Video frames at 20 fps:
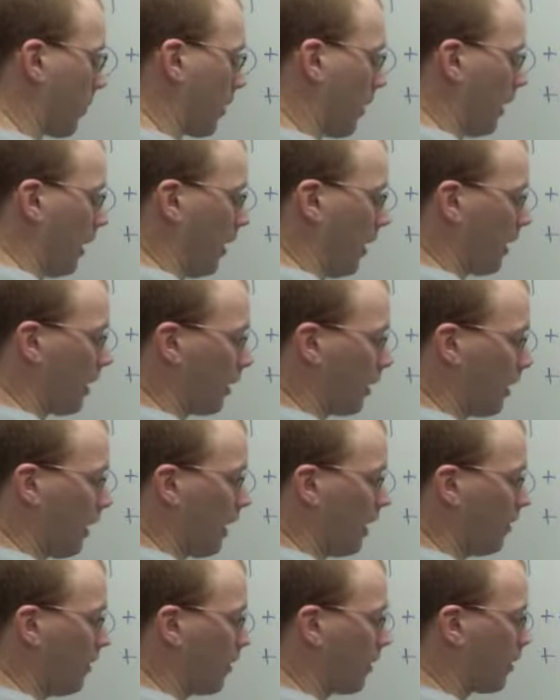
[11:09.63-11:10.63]
I think a
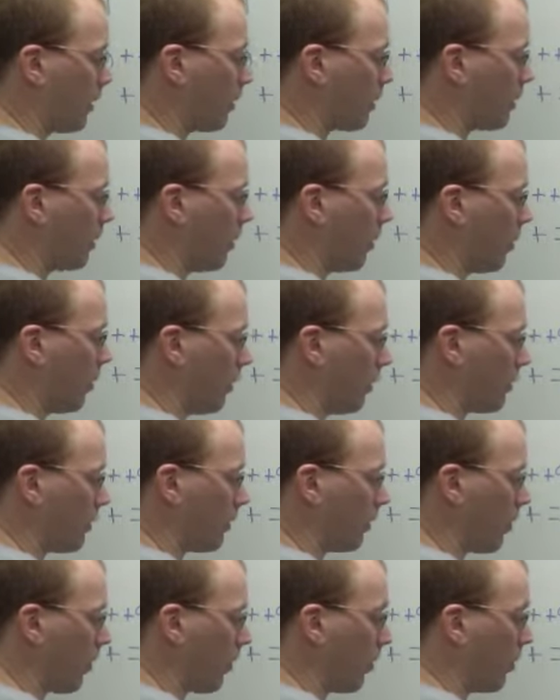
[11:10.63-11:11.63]
lot of you can see where this is
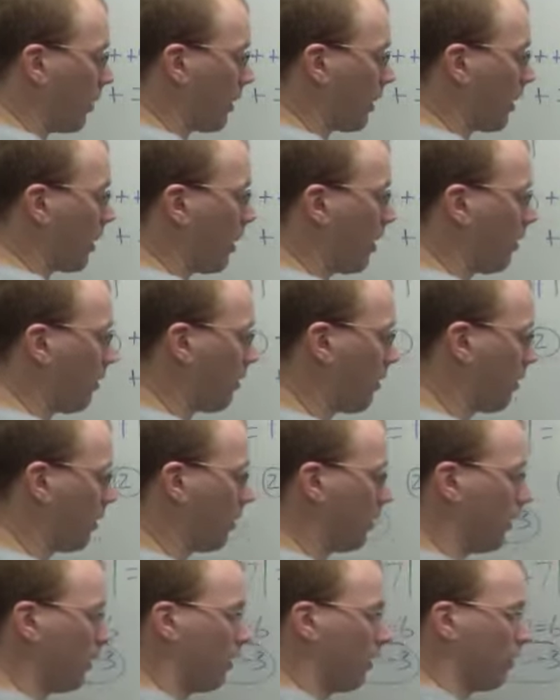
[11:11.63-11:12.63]
going now.
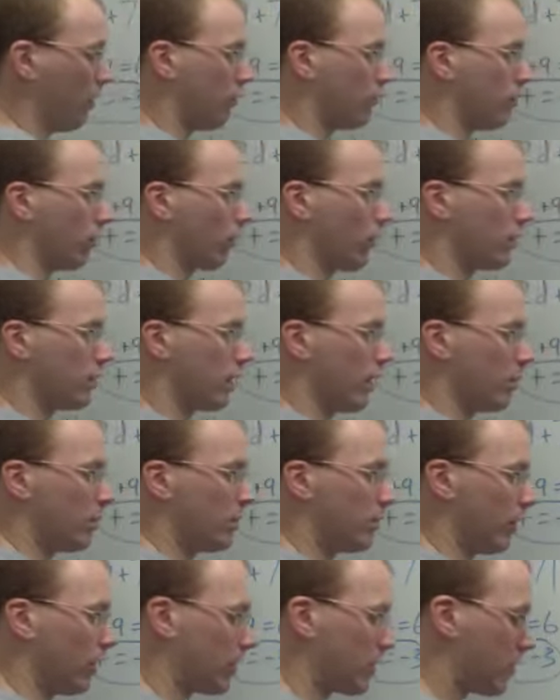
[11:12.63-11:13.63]
4 times
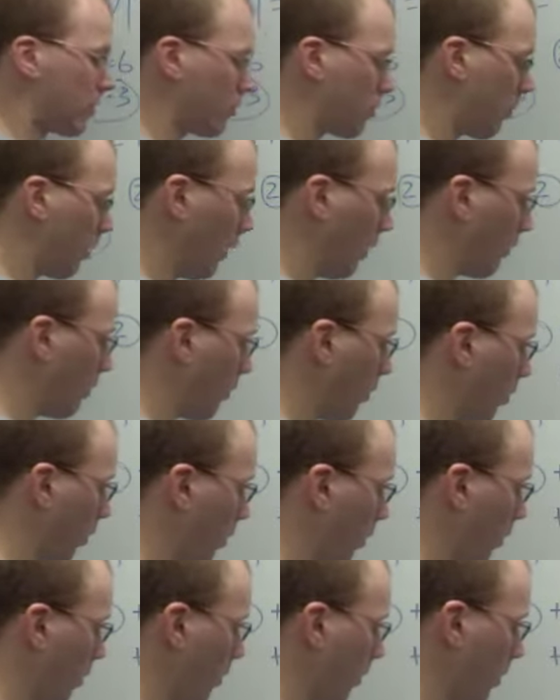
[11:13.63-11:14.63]
6 is
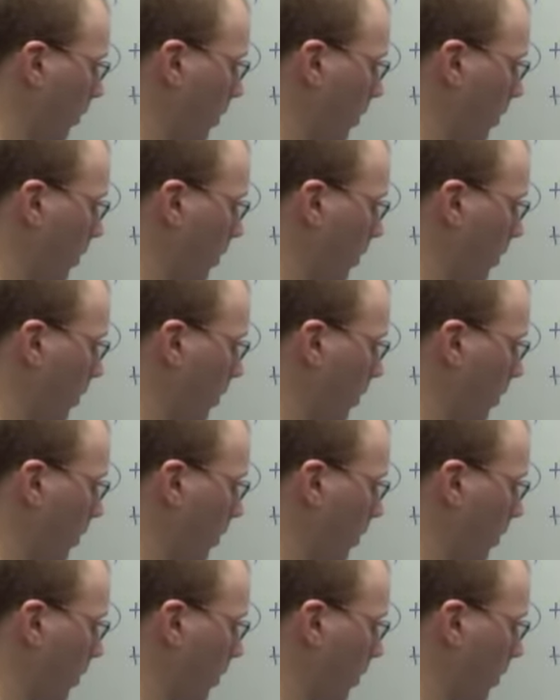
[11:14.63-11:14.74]
24.